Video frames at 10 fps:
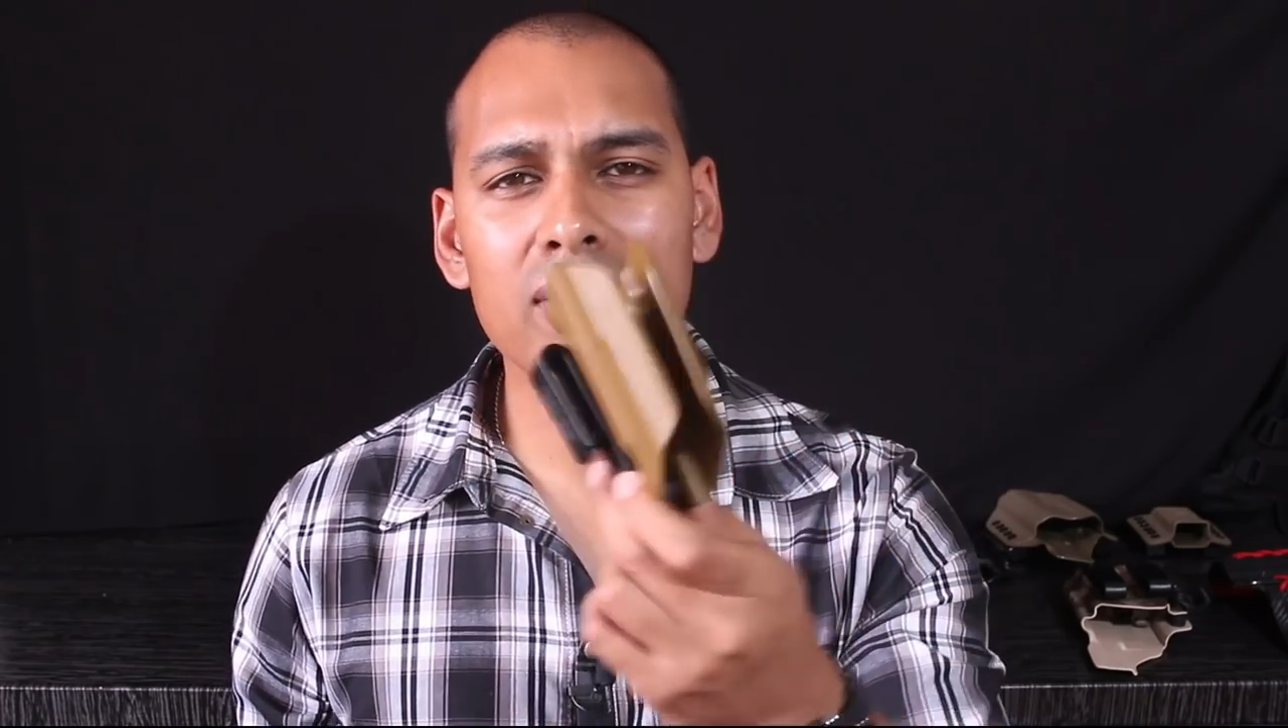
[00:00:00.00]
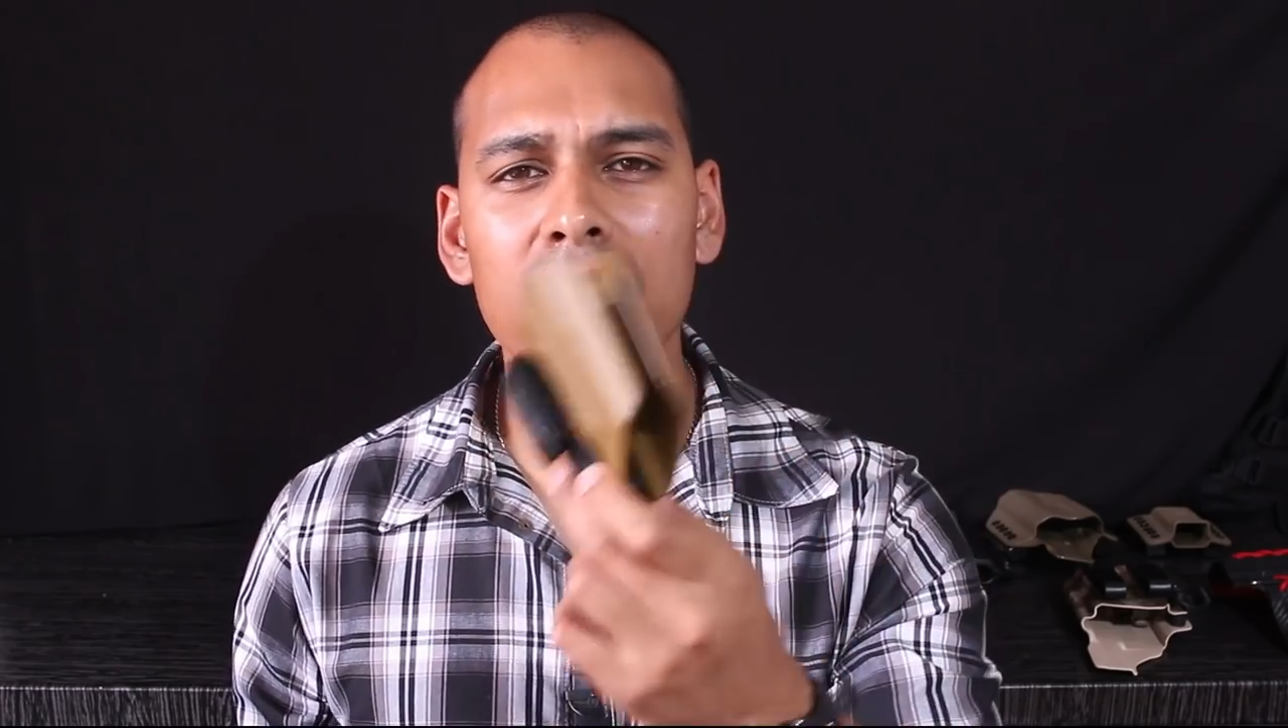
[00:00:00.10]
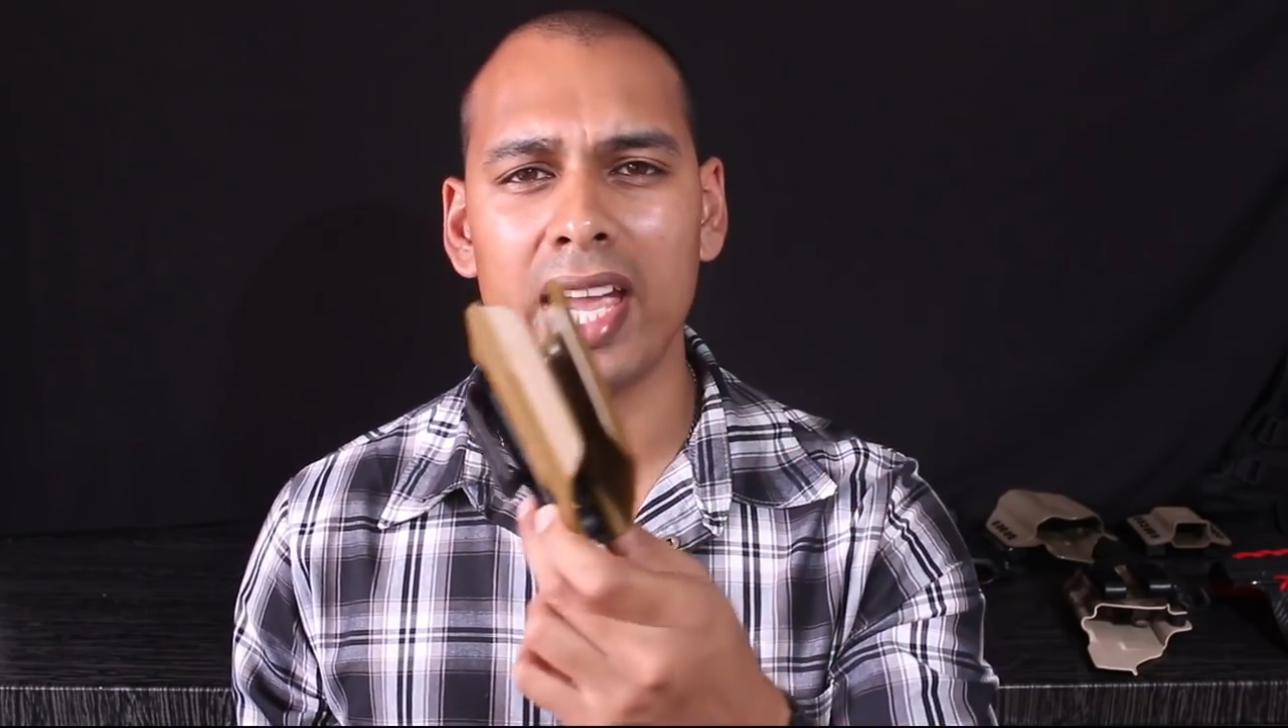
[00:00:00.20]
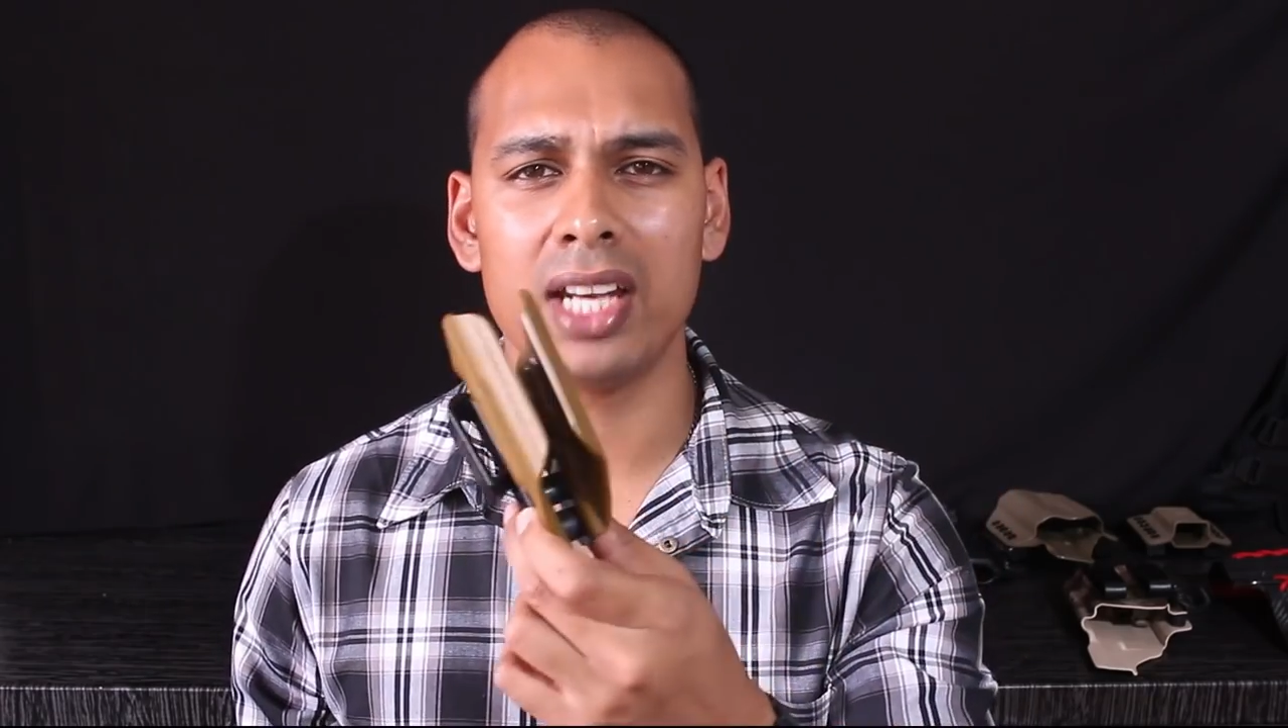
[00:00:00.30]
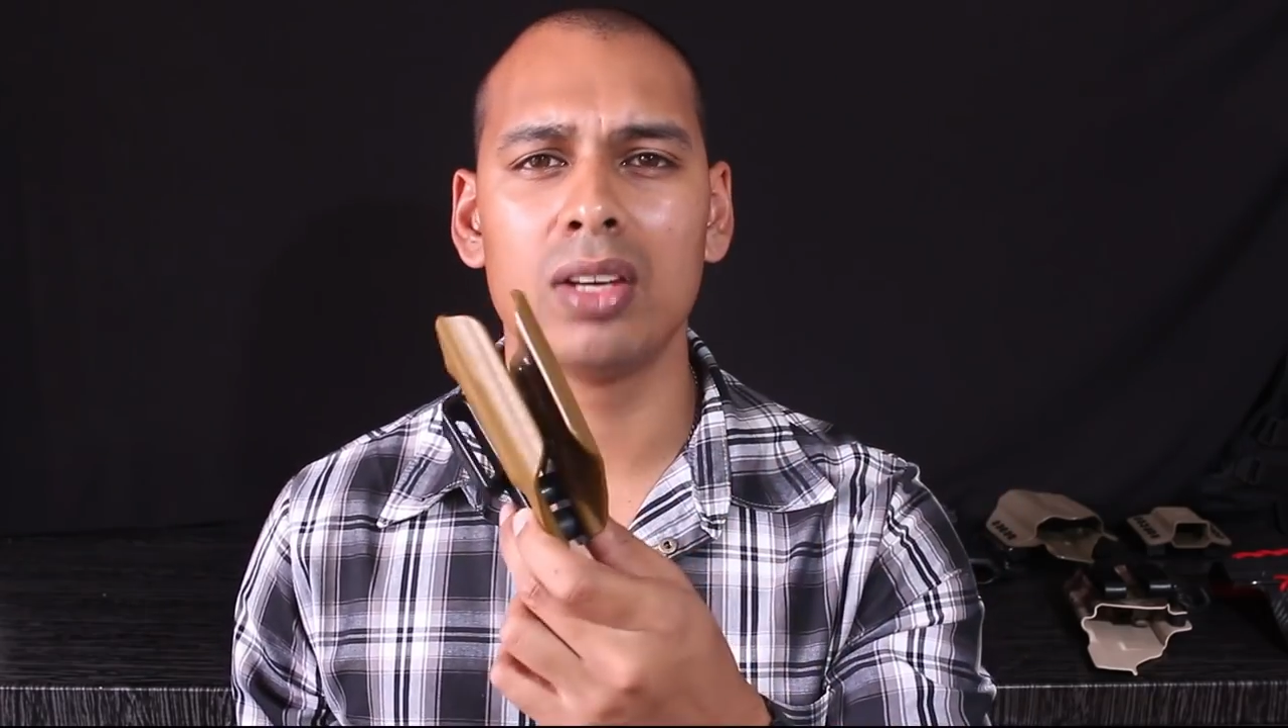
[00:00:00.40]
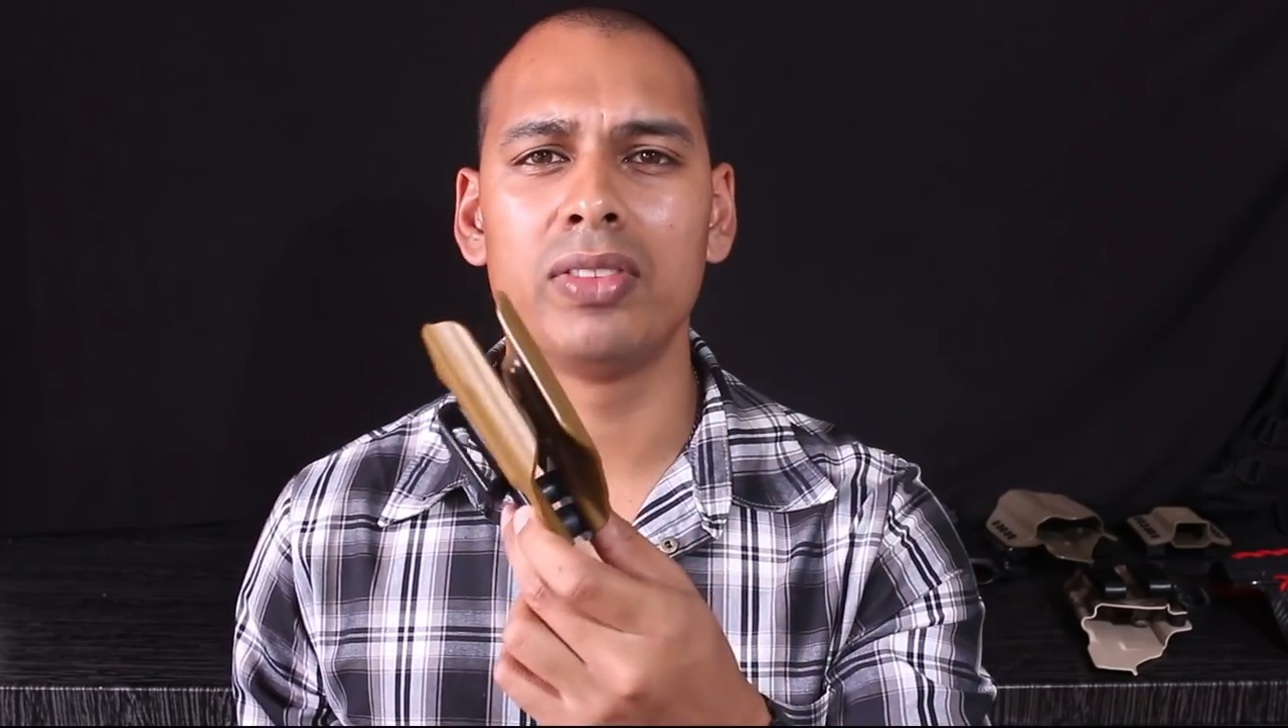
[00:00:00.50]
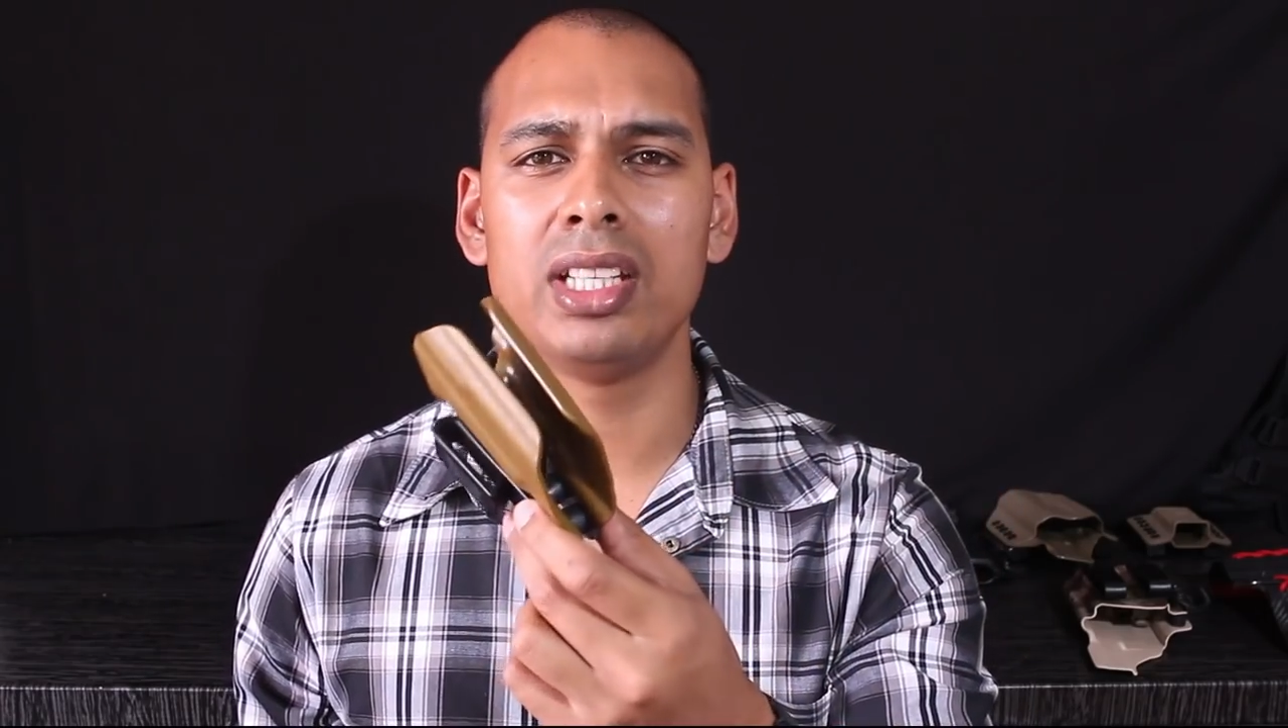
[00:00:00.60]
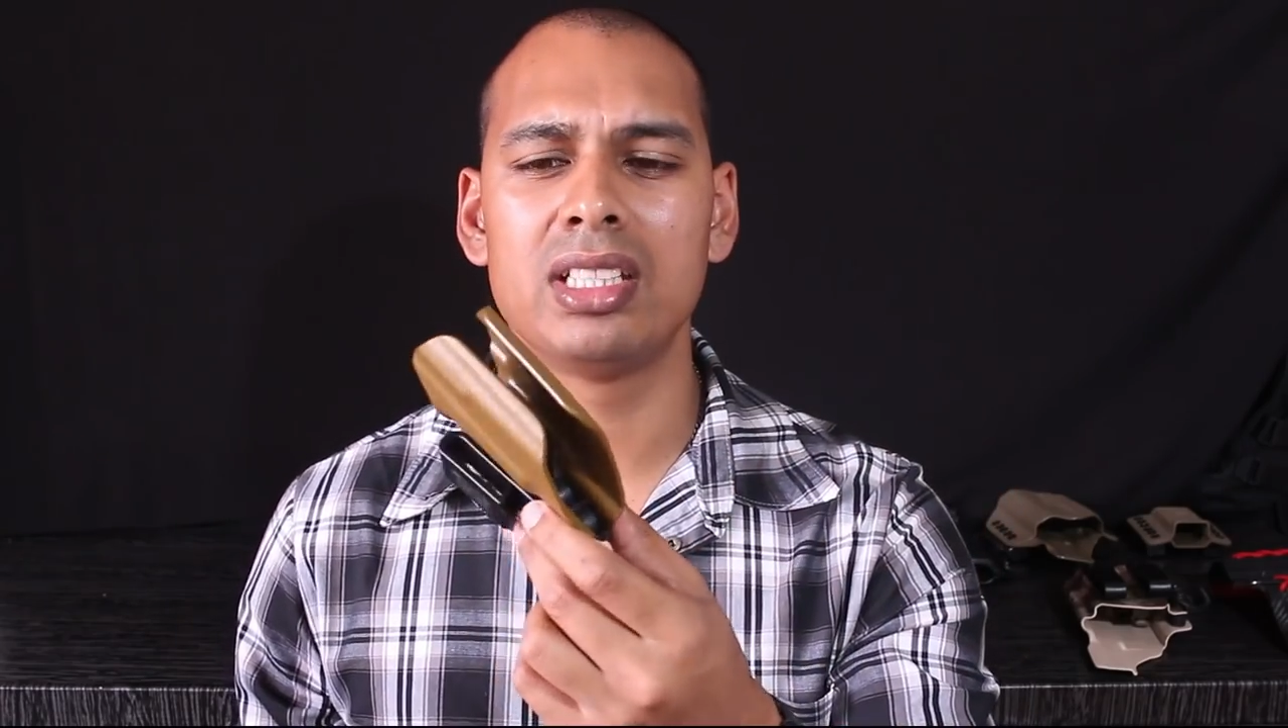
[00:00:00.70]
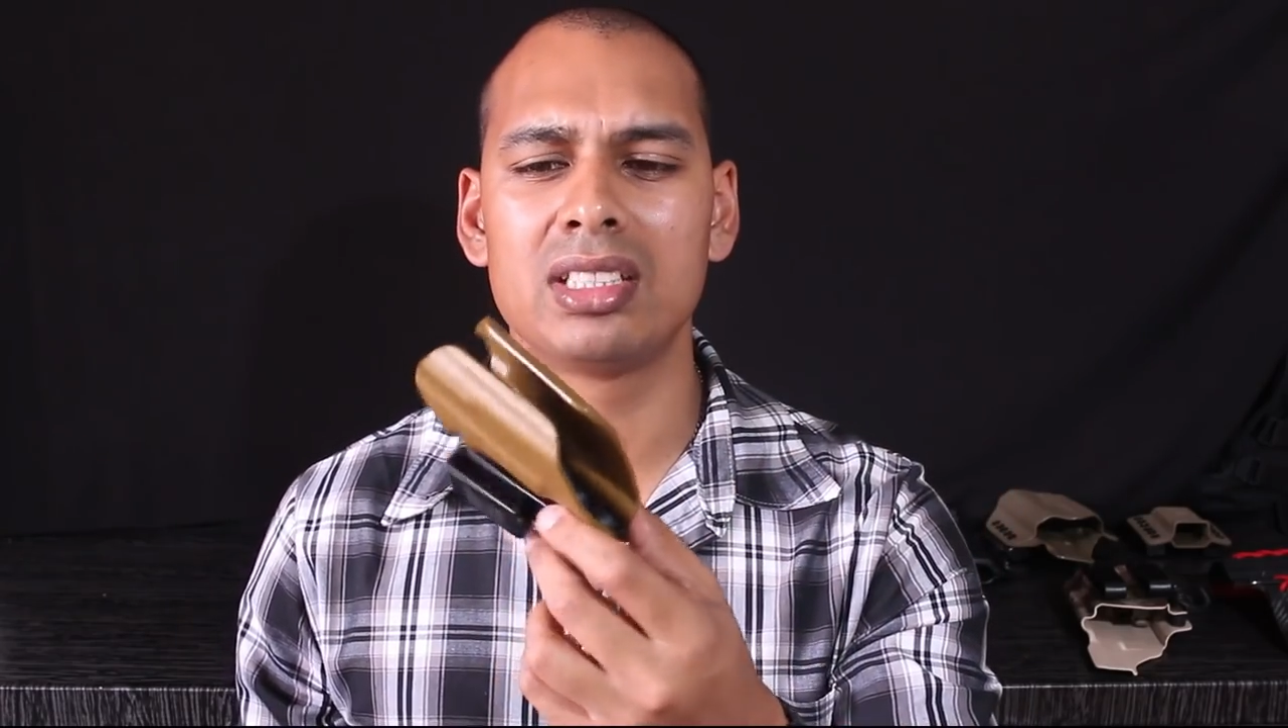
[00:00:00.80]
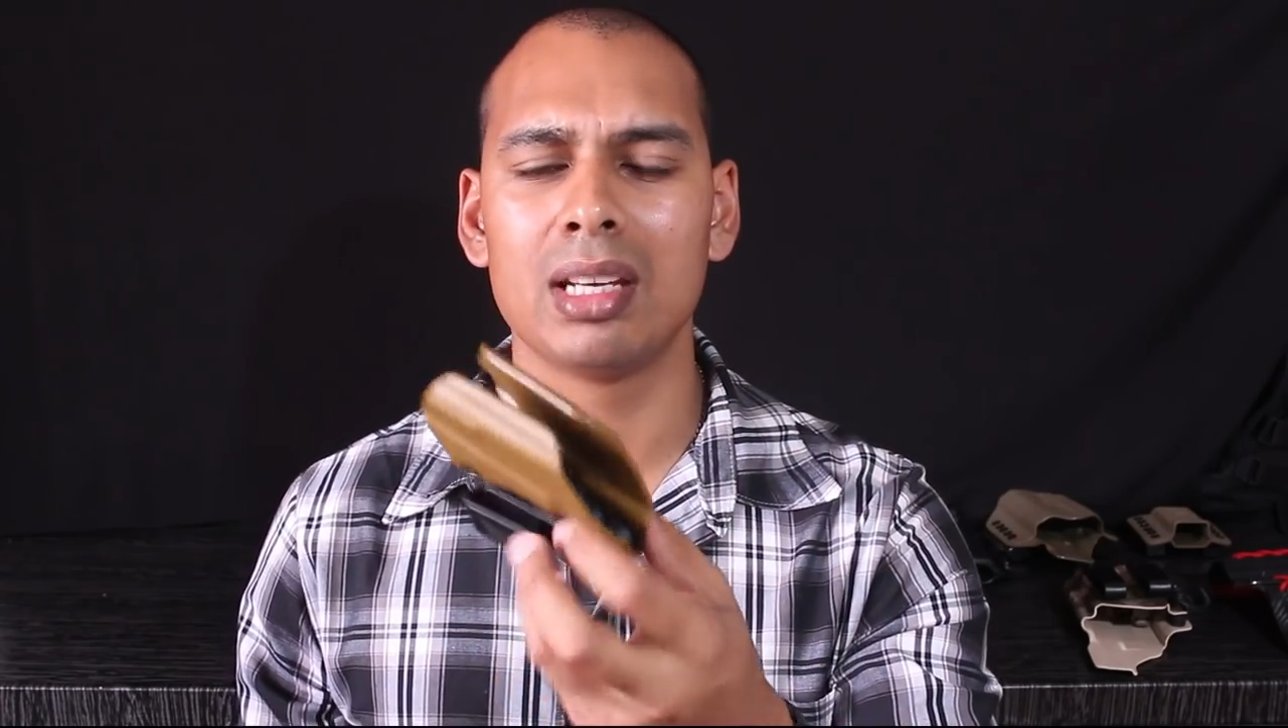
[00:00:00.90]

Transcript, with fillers: fan of these